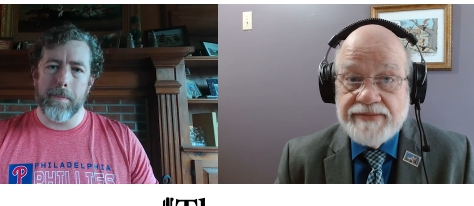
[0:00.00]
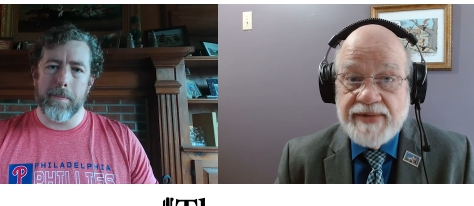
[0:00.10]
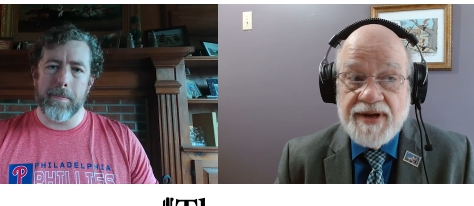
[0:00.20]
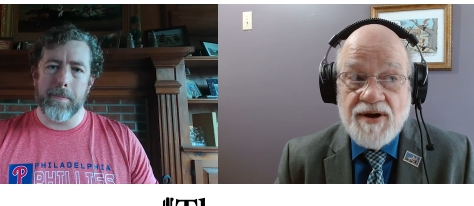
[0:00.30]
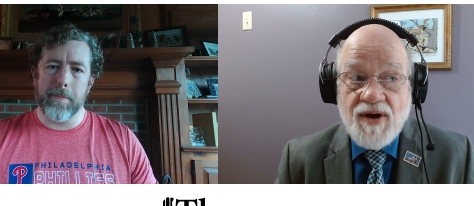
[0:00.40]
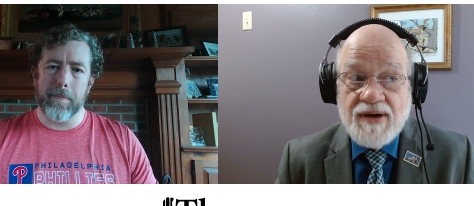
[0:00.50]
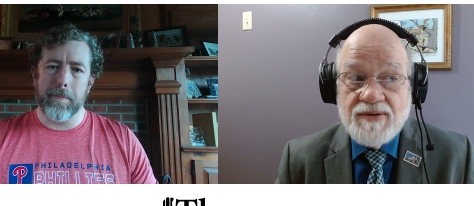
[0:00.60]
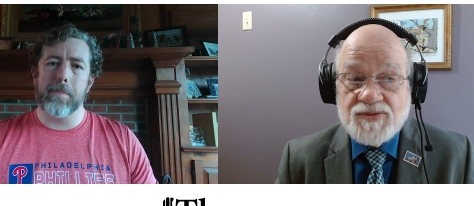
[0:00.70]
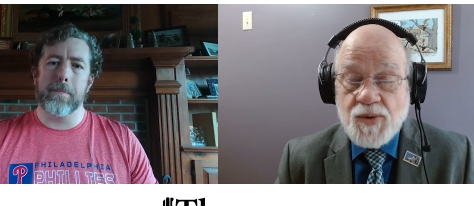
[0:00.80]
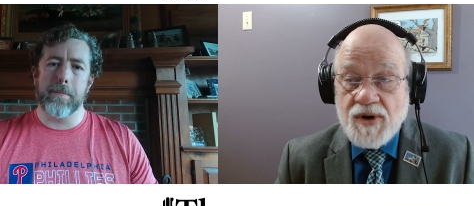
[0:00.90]
Speaker 1: You know, I
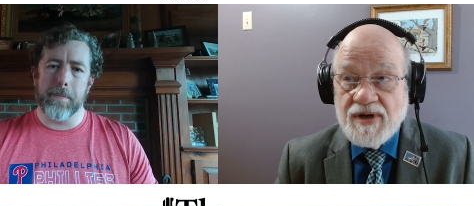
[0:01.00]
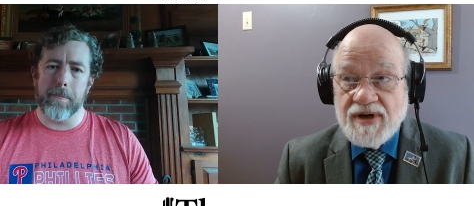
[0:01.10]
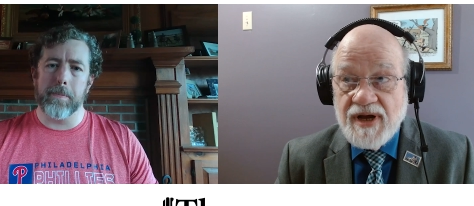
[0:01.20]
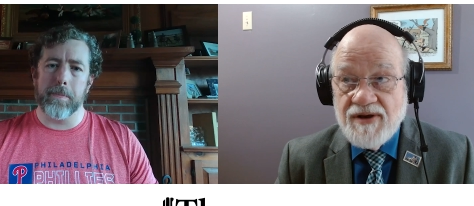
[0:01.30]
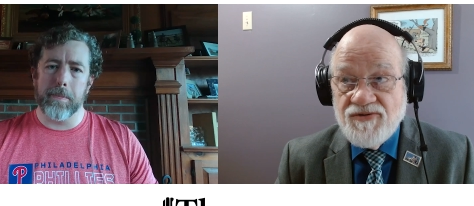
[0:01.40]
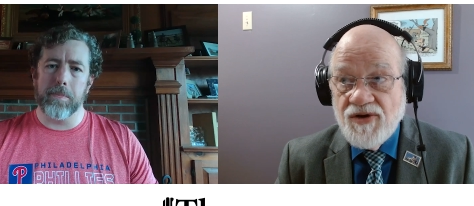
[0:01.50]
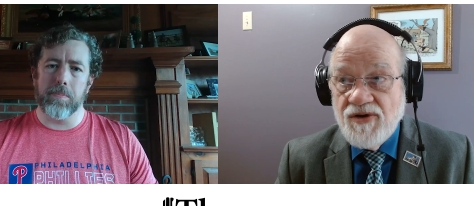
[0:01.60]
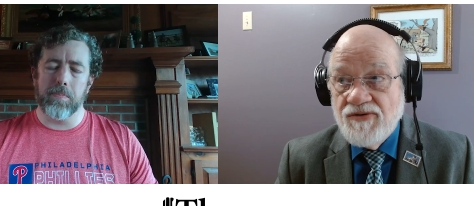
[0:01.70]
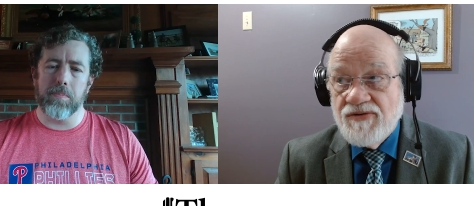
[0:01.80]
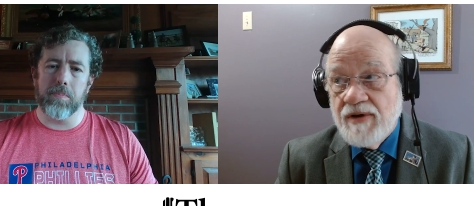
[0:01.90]
was working gun
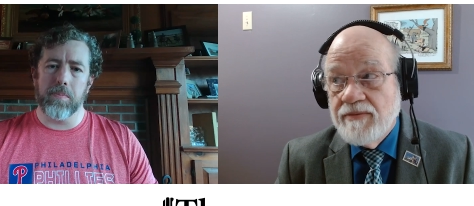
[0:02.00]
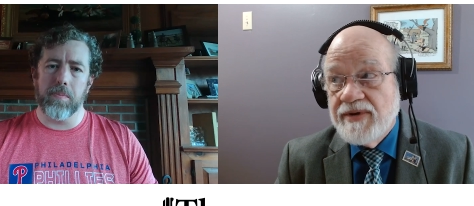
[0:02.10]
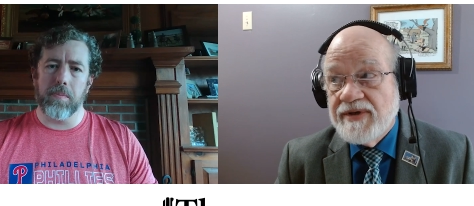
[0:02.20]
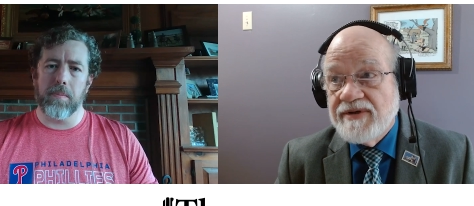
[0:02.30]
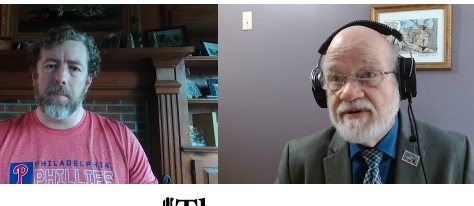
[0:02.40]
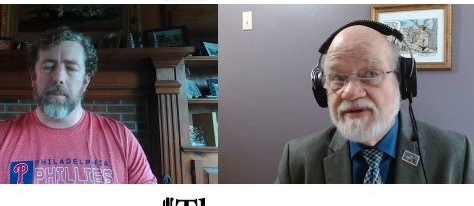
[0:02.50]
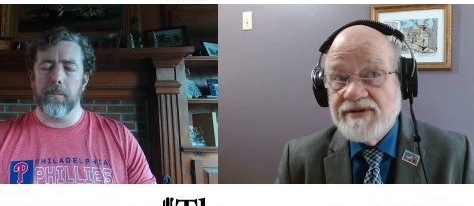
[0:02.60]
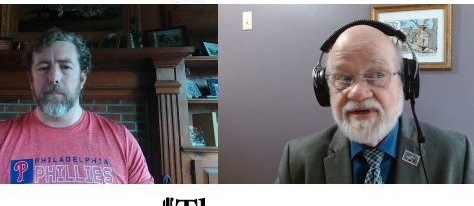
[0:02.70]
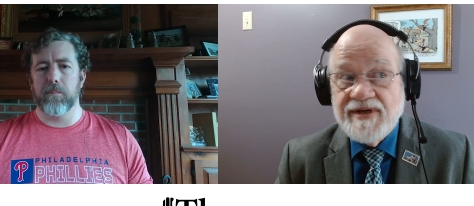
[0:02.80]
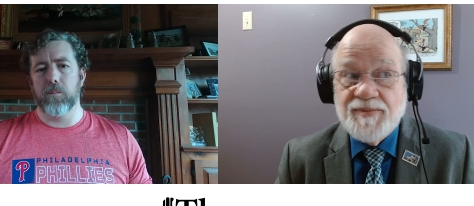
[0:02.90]
shows. I went to
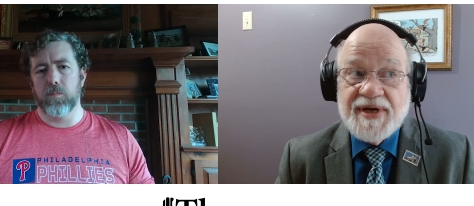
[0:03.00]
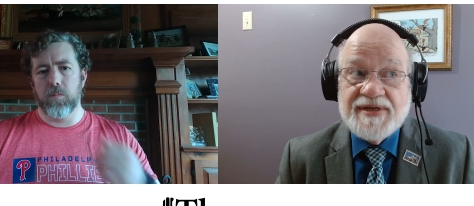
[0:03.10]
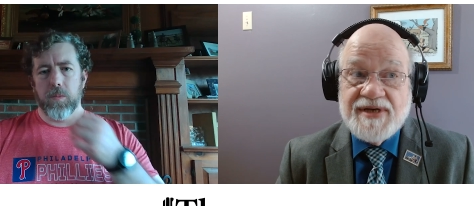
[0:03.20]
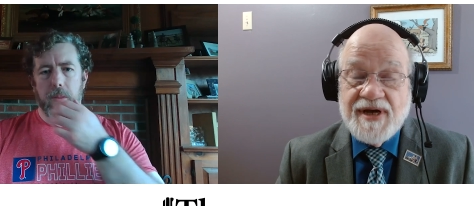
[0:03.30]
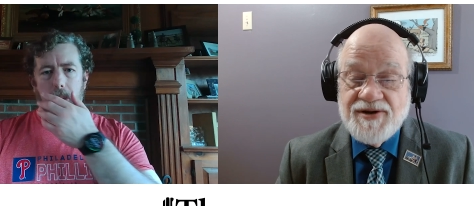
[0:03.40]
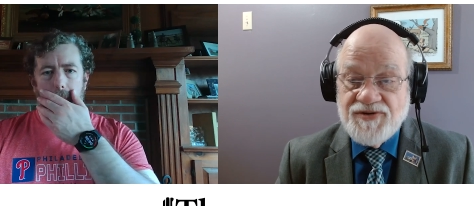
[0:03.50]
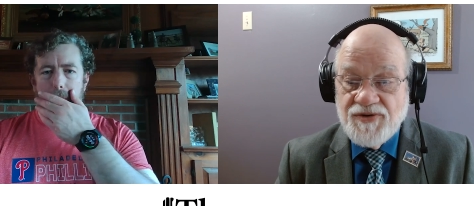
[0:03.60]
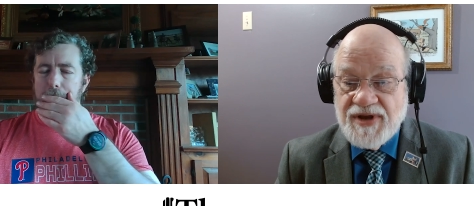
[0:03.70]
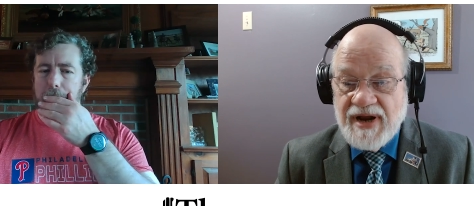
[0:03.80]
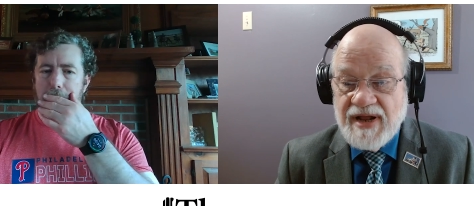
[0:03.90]
Tulsa, the biggest gun show
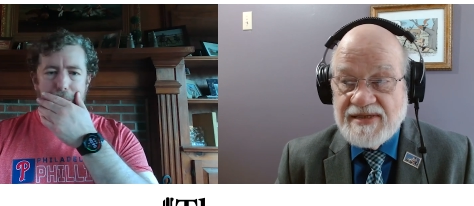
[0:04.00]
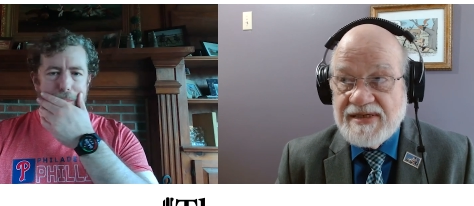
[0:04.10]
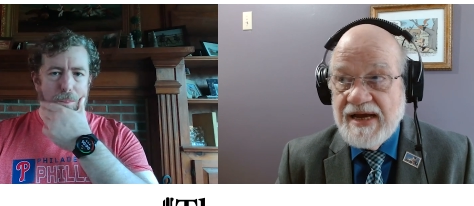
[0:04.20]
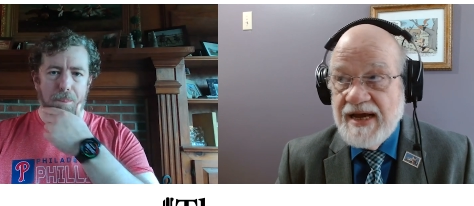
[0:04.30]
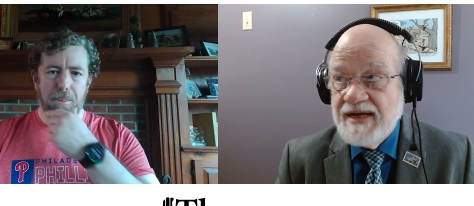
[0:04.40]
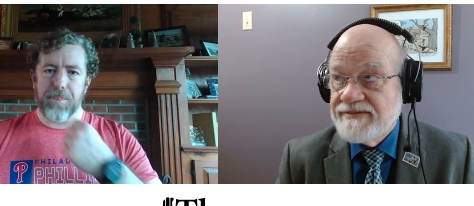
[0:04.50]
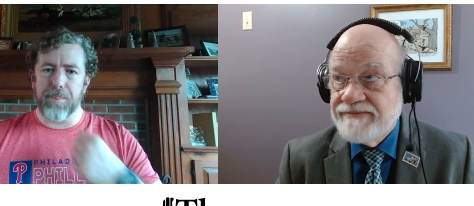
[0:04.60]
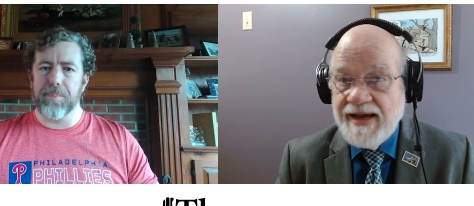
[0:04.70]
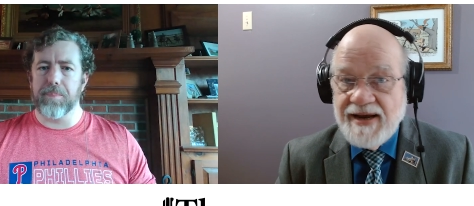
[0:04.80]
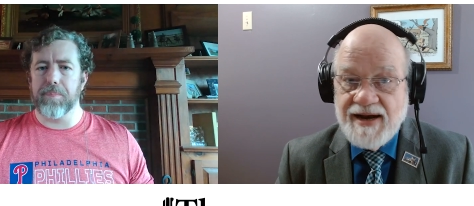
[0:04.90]
in the United States,
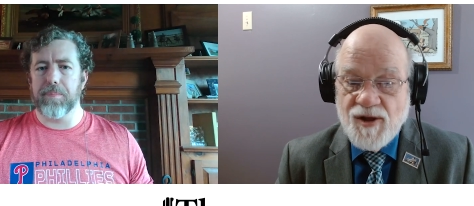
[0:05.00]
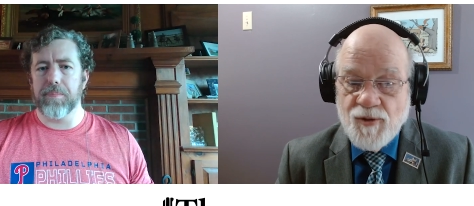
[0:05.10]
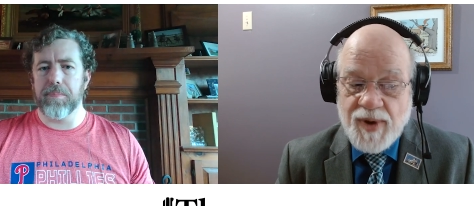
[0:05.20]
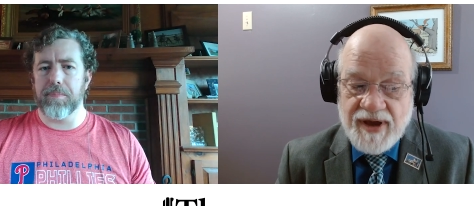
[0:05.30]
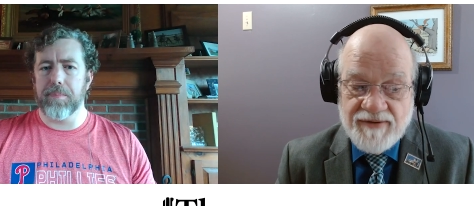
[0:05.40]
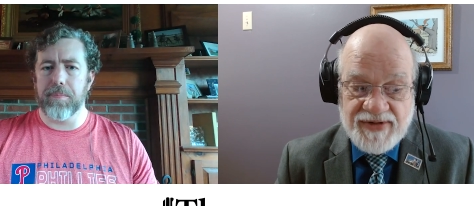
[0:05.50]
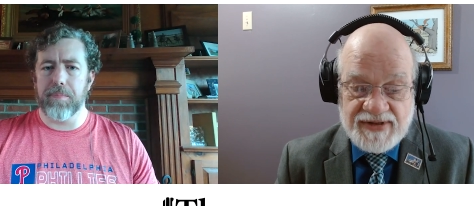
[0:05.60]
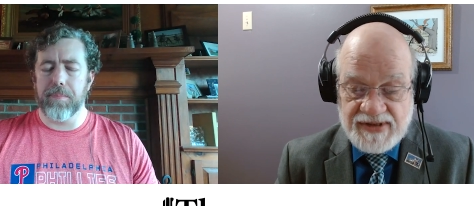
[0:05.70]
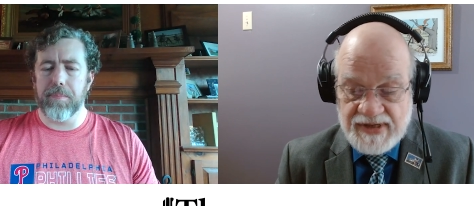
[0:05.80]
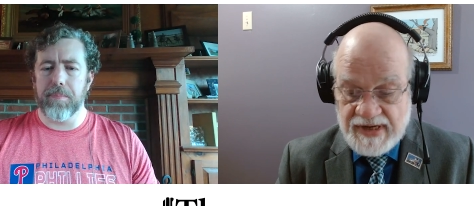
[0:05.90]
handed out
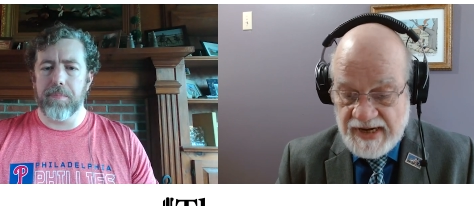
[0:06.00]
pamphlets.